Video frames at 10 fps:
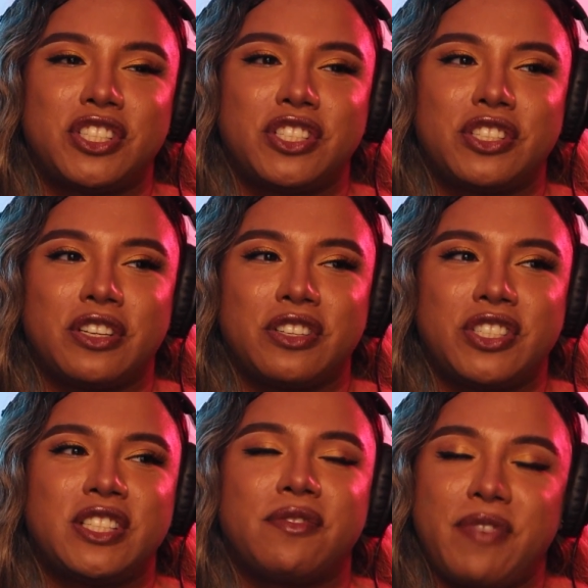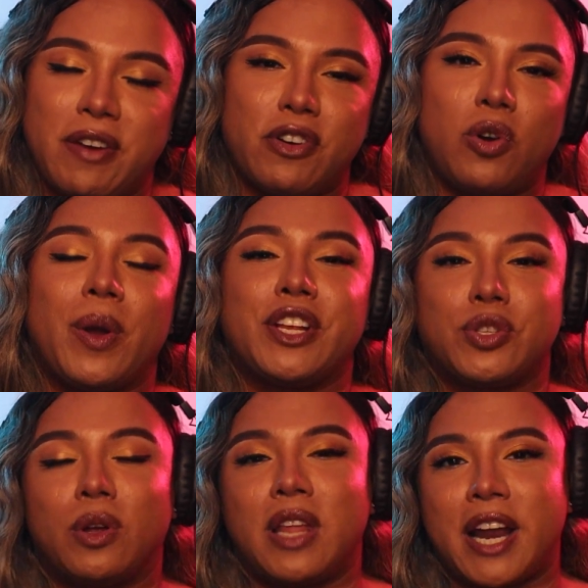She, she's a favorite queen
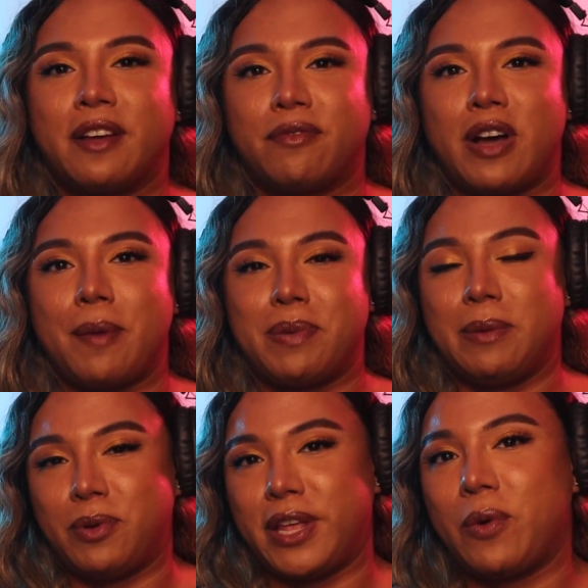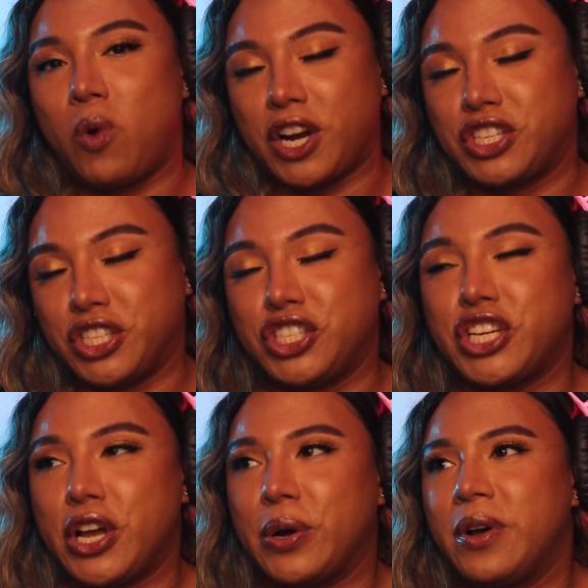to a lot of um, people that watch the
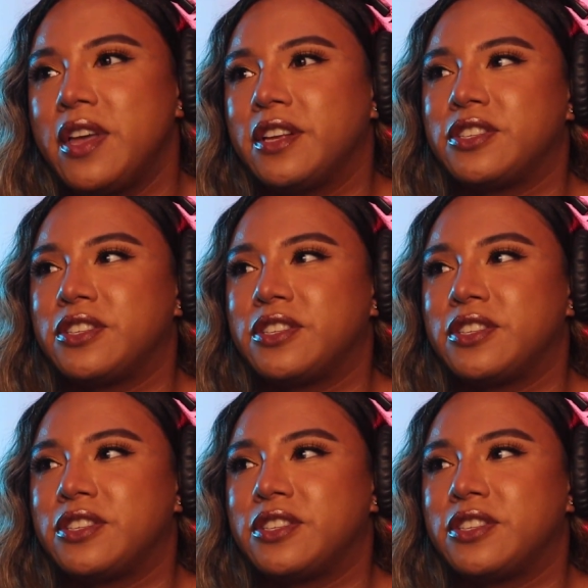show.